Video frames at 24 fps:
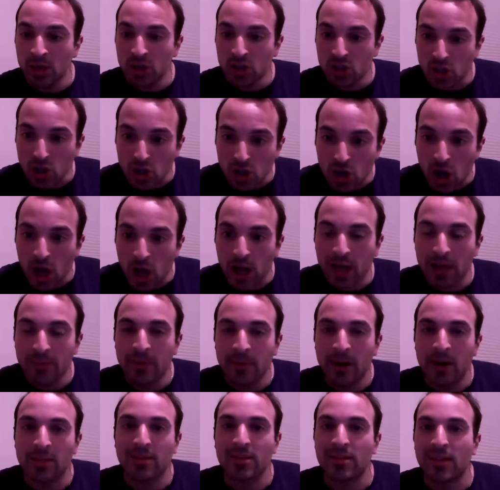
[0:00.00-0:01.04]
should not come
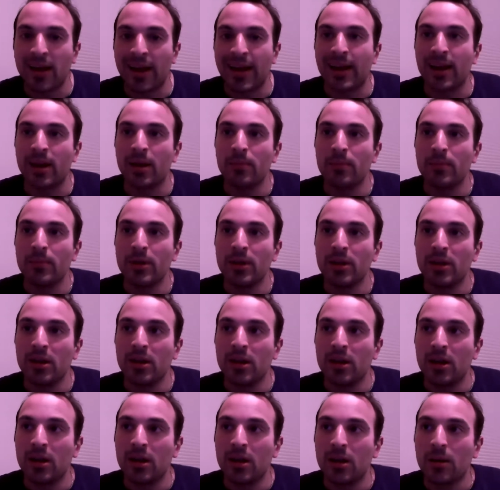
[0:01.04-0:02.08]
out of the lineup,
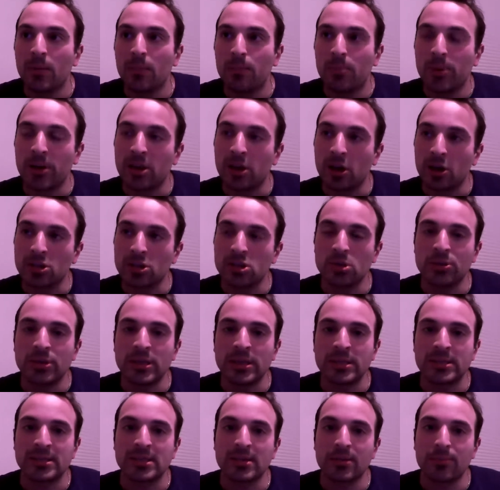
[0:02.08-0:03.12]
but he also
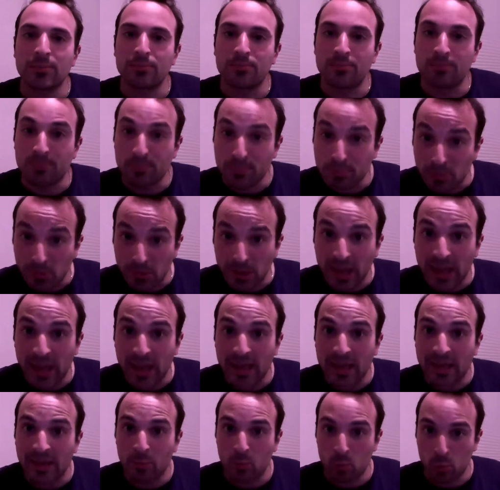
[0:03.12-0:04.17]
needs to
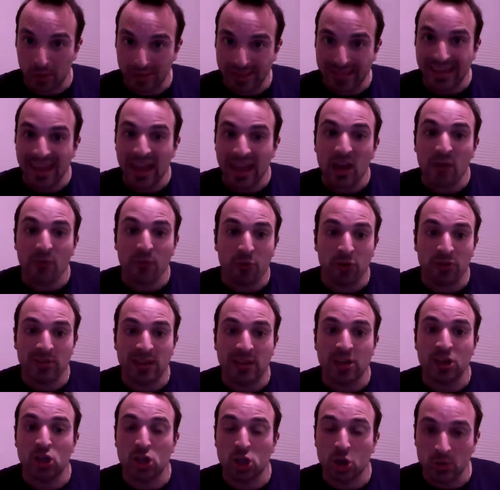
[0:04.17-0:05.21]
play with the effort that
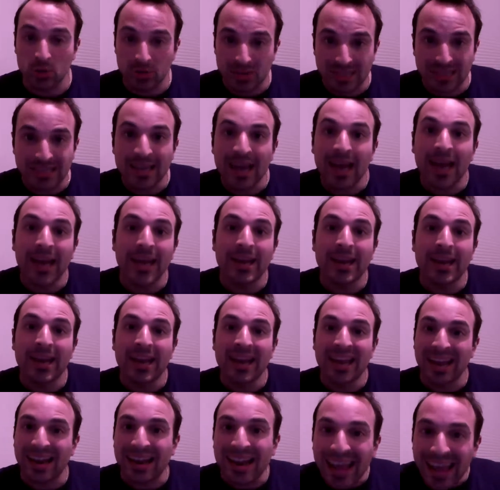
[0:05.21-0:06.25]
he showed tonight
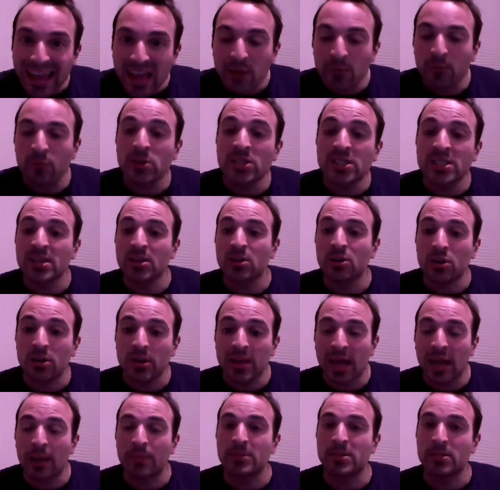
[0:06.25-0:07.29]
in every single
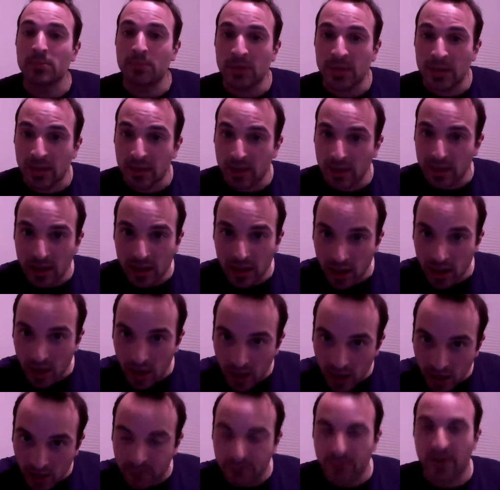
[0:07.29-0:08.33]
game to be
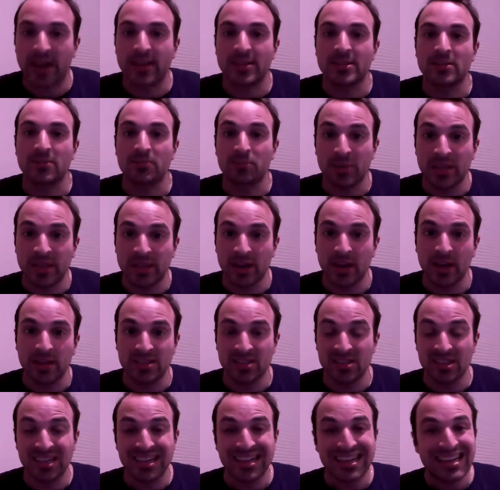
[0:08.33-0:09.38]
effective, because